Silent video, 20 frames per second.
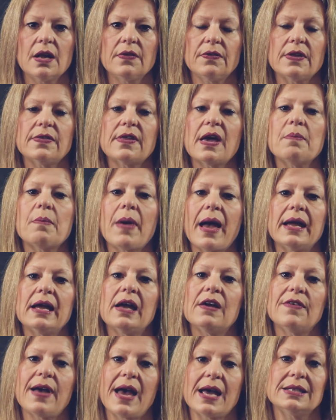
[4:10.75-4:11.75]
that they may
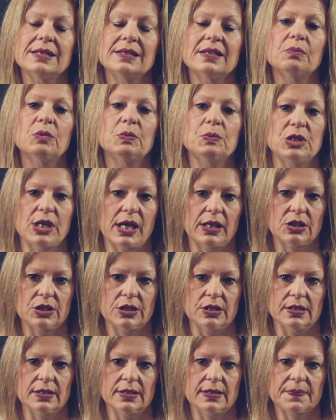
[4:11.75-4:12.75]
have had some
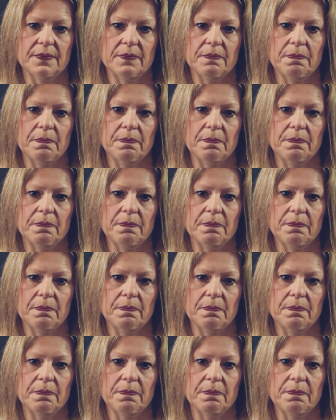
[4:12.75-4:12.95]
objections.